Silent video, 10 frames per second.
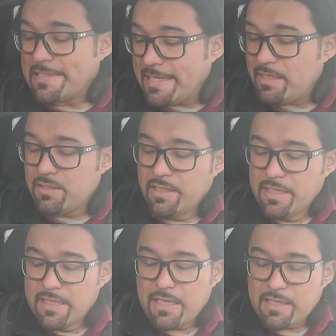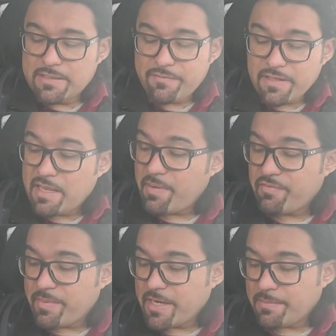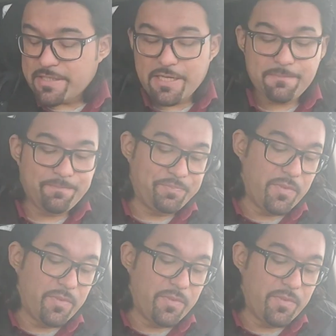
see. I'll definitely keep everybody updated.